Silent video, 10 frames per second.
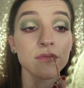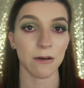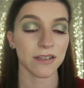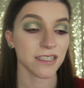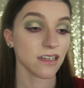
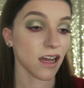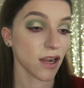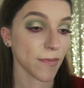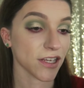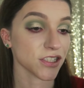Now, I did
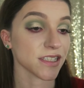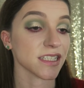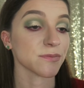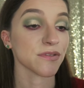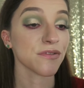colour match
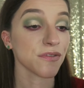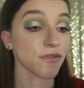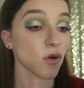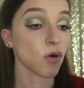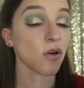these
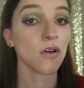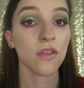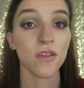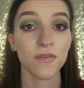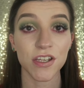before
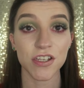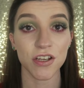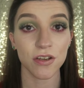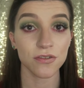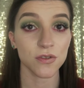the
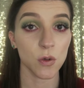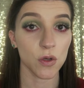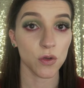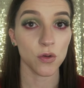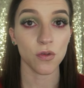video, so I
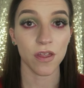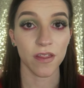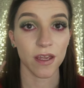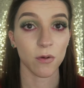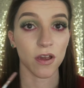knew
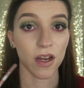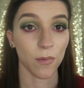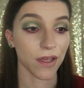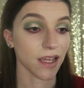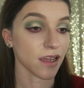that they were going to
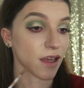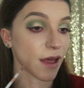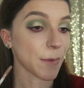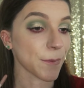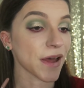be
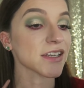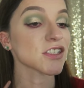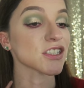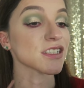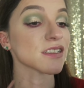
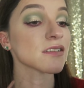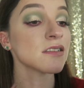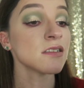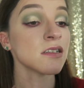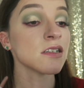matching.
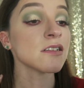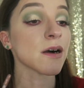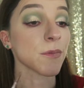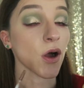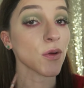
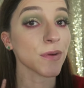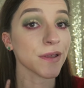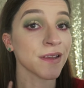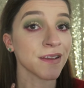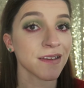I'm
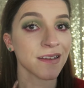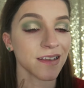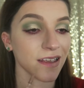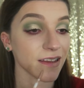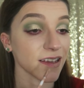hoping
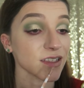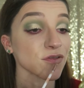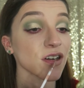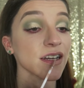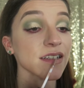that's
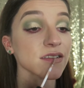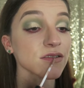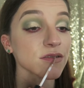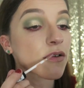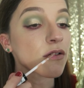right.
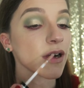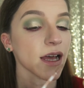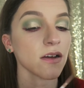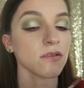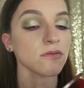Oh,
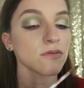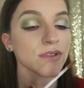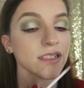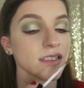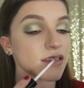how
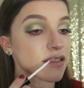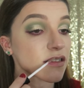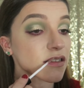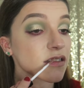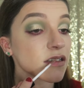weird is
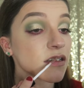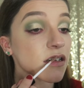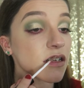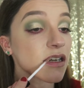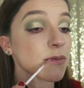this
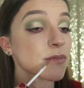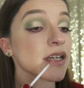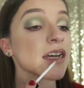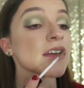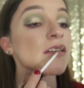
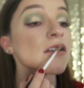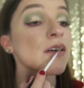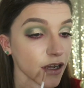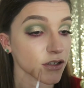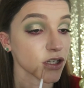applicator?
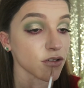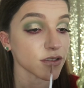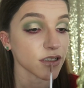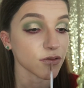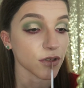Now, I chose
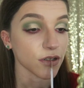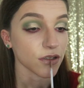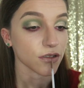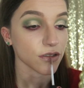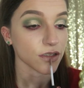this one
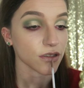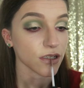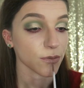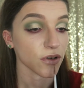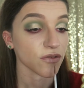because
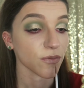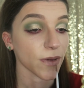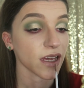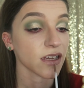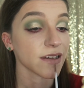they're both
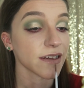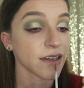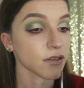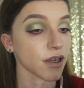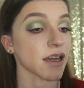matte.
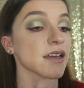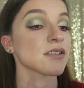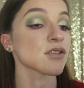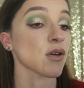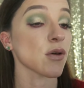Okay,
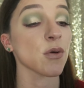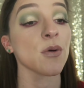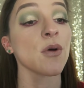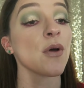so